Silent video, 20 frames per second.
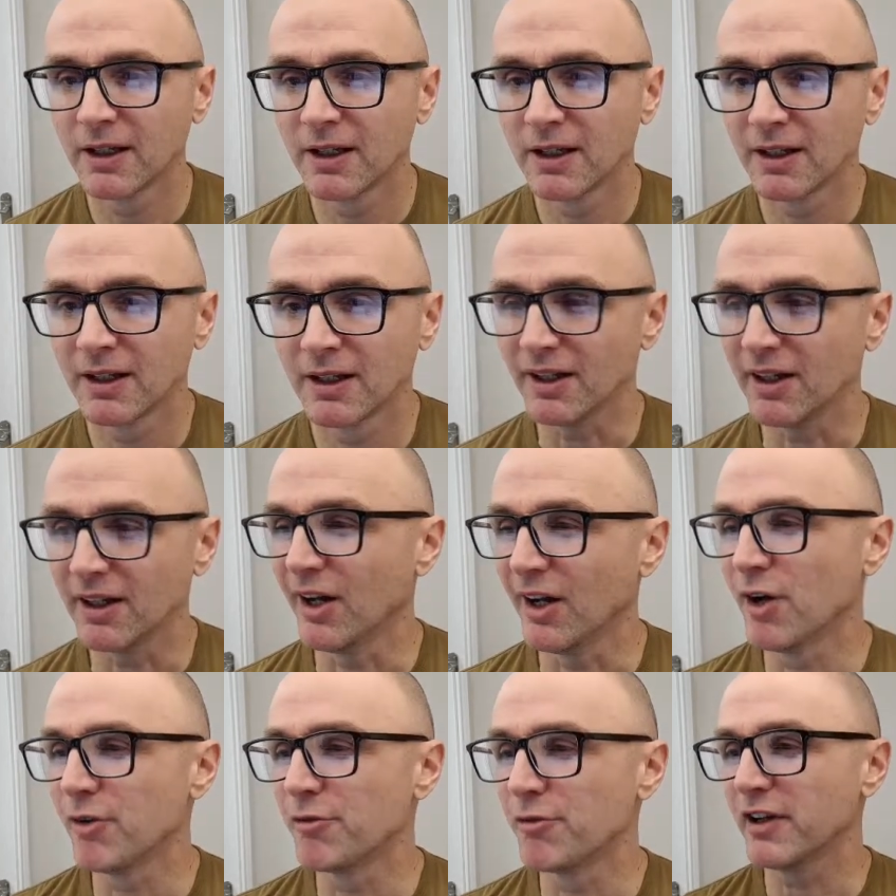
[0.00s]

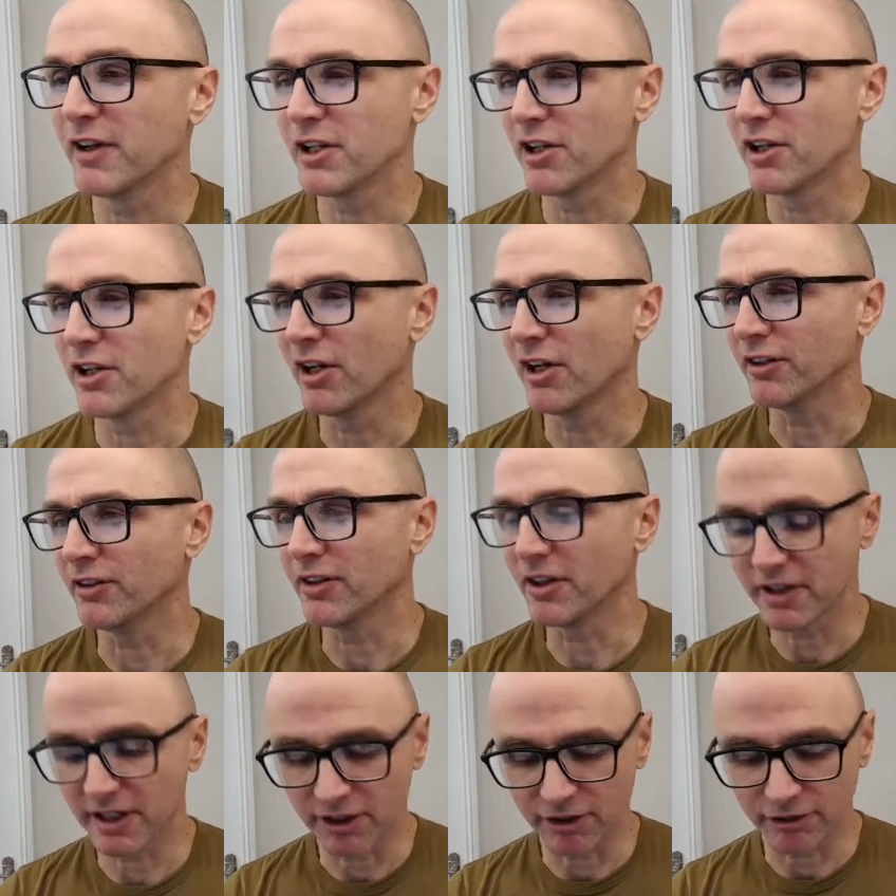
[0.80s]
Hopefully you heard
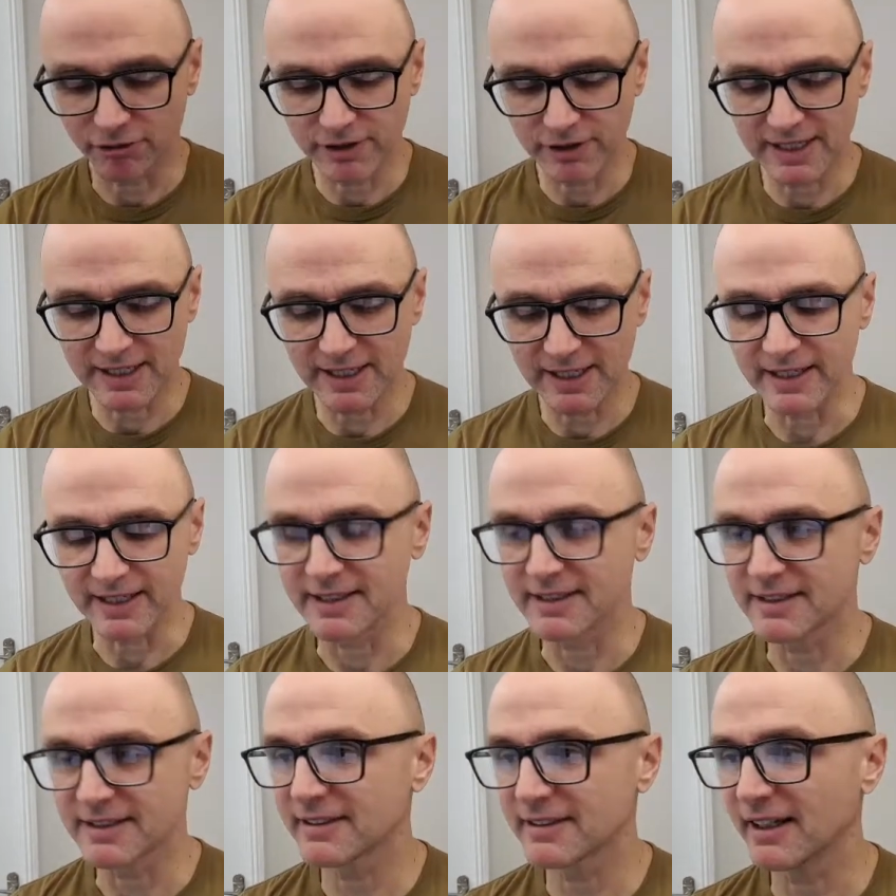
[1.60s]
that there are
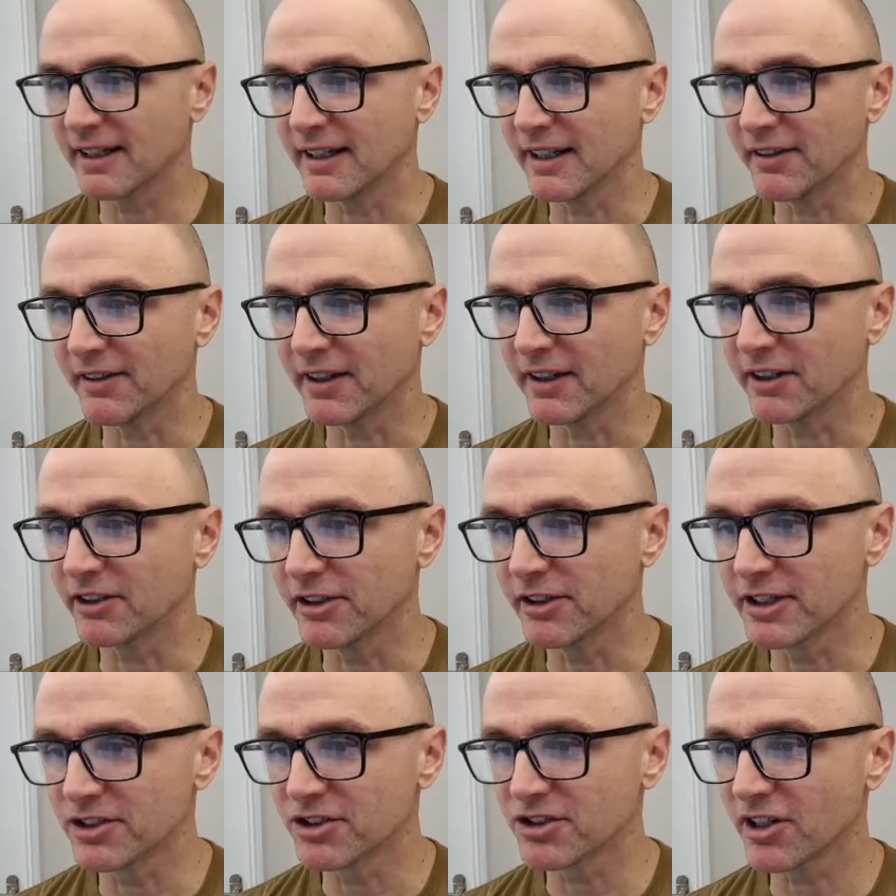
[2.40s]
relays that are
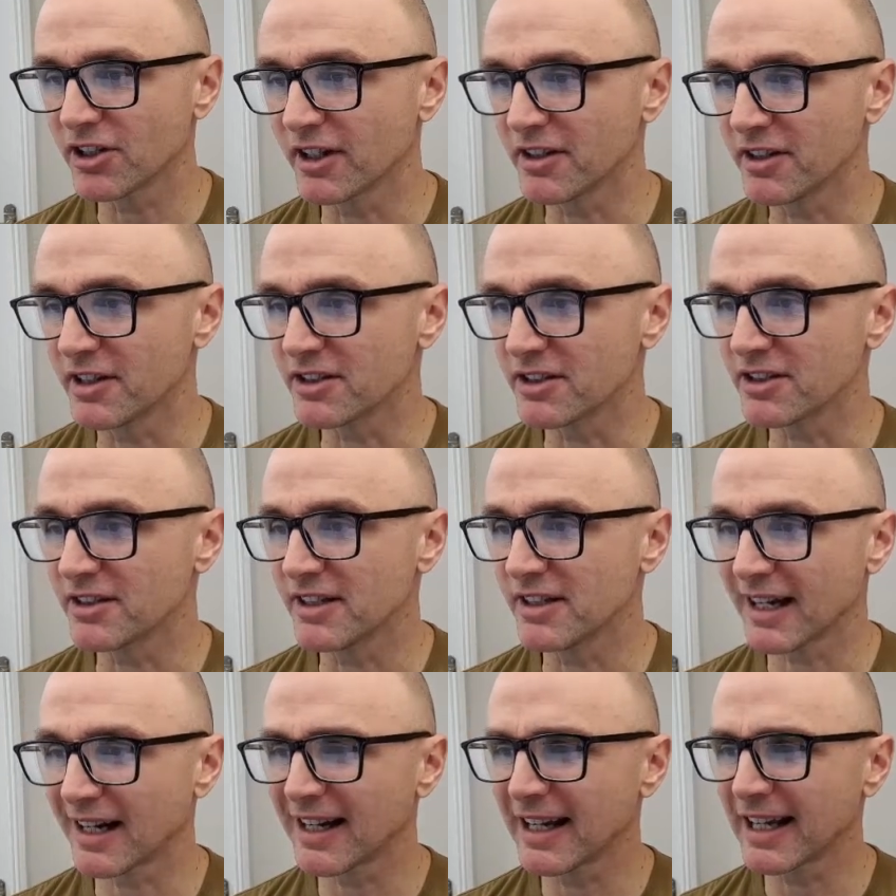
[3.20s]
inside this, and
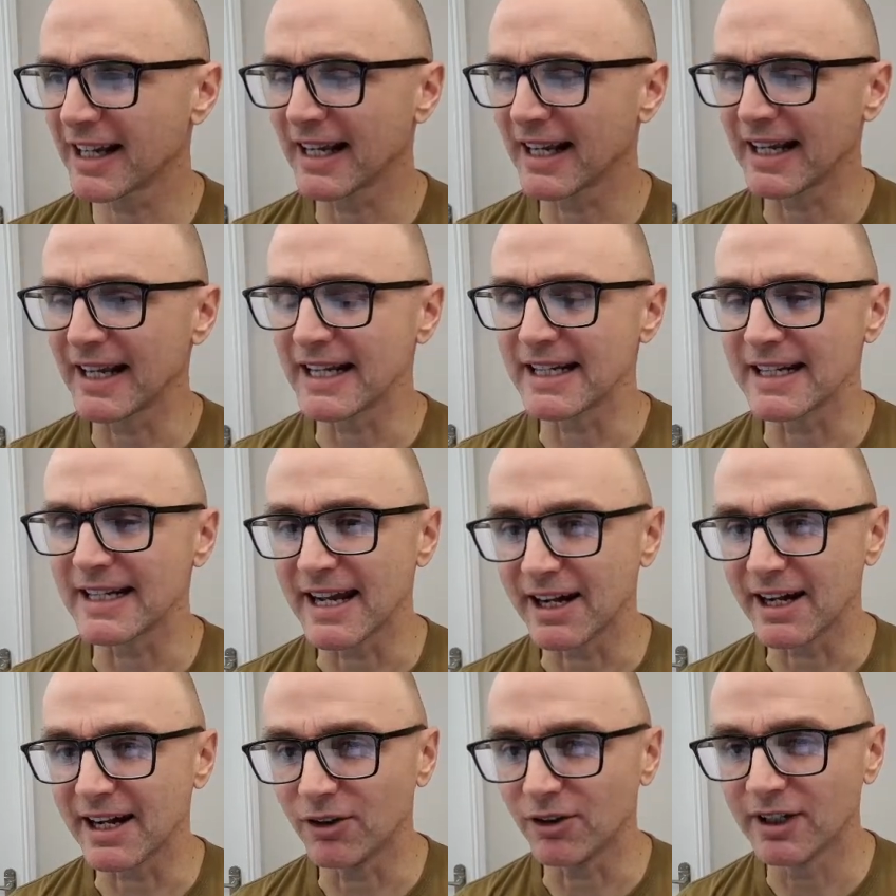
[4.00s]
they're clicking in and
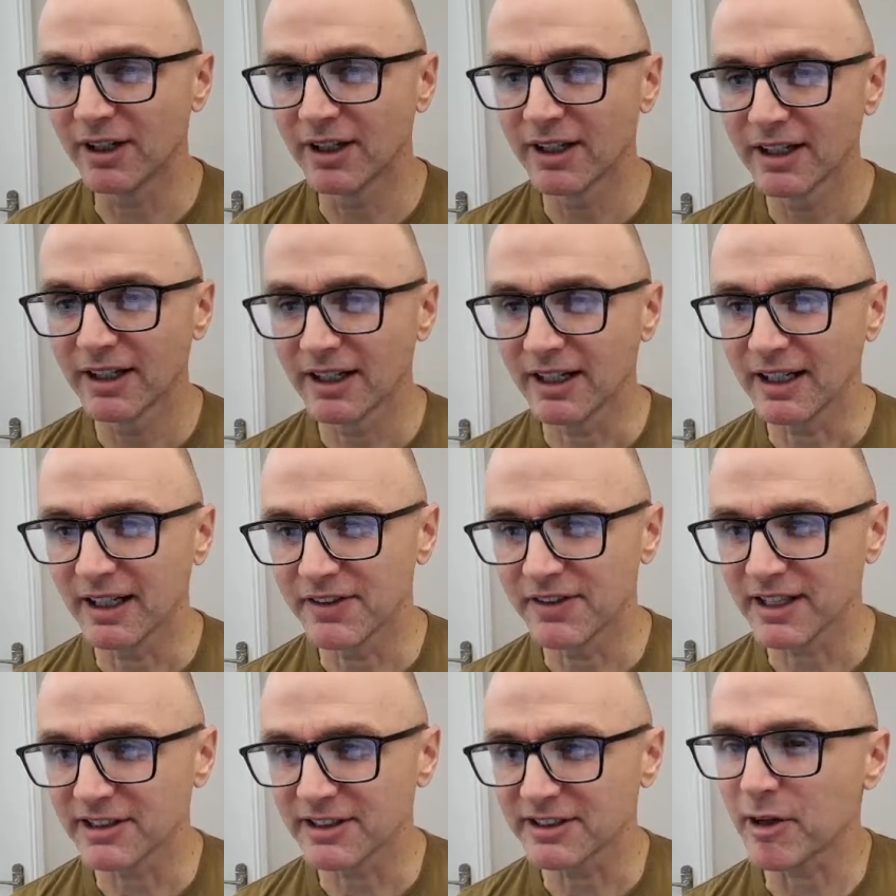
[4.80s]
out, and
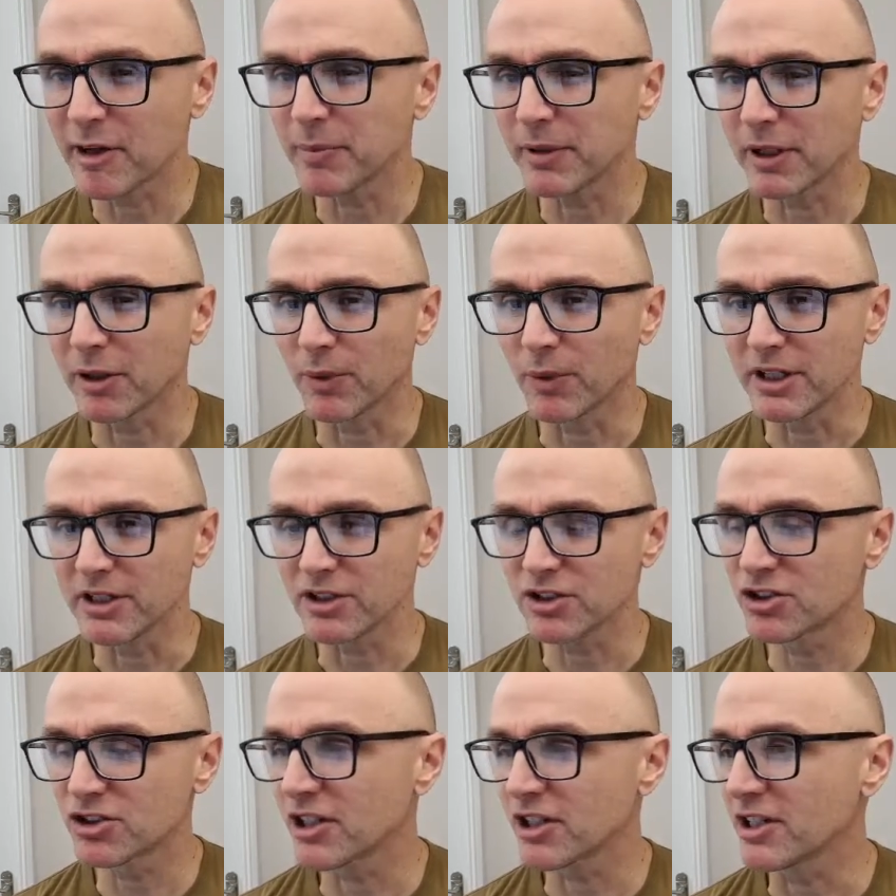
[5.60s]
that's happening when
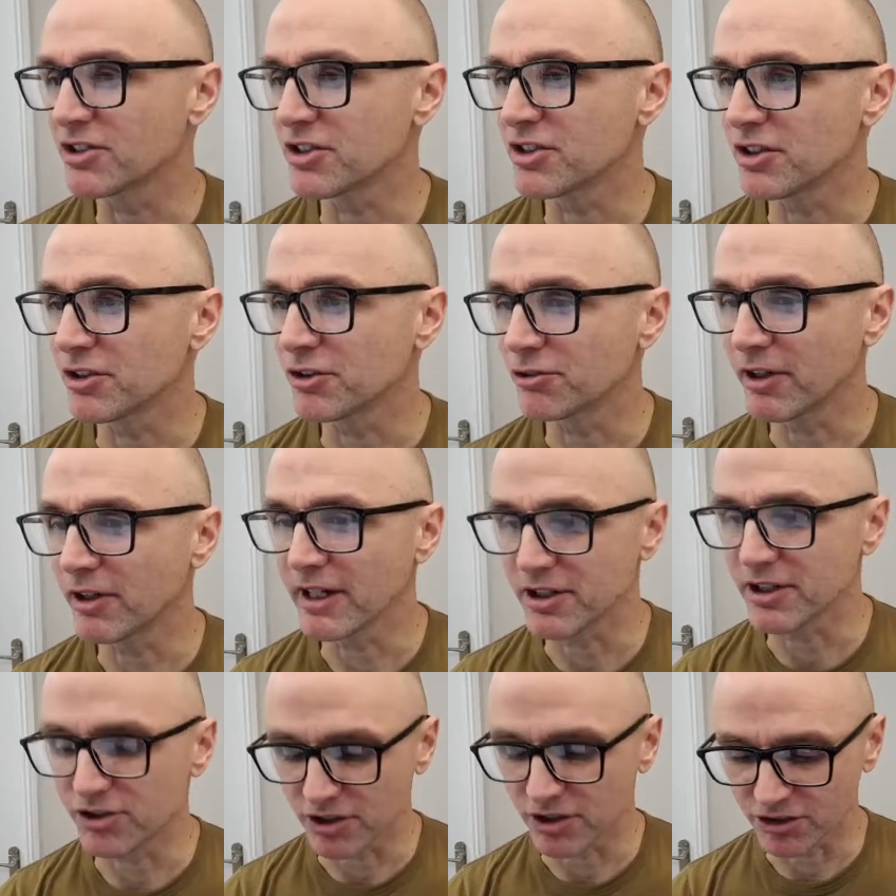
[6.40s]
it's changing the
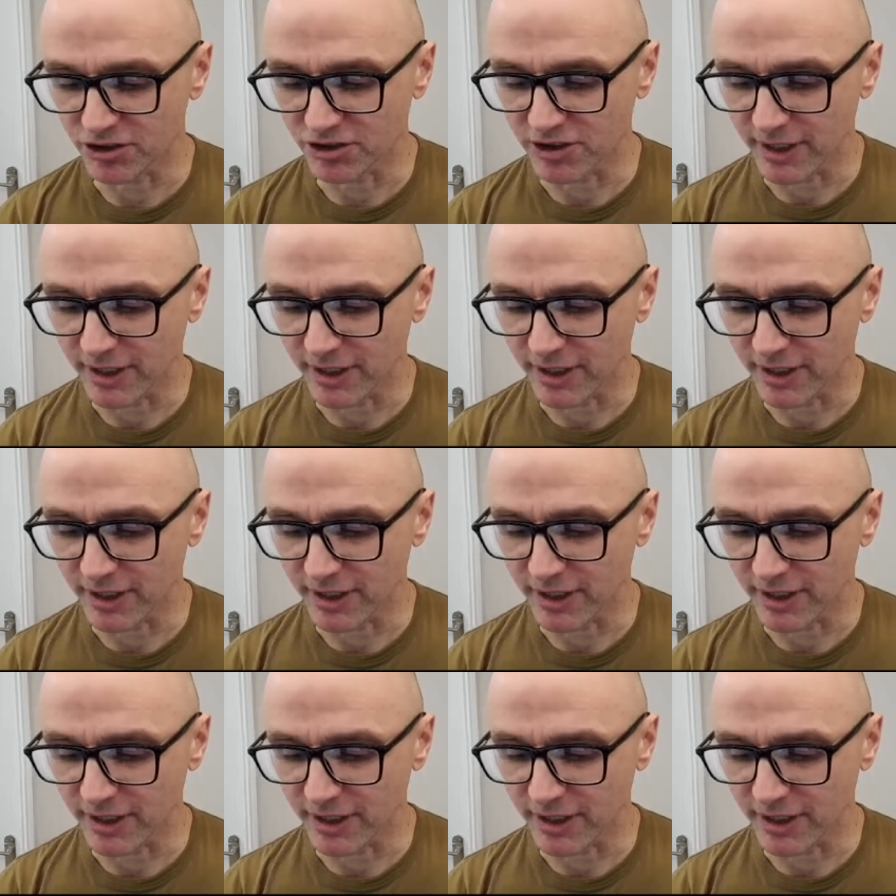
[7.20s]
ranges.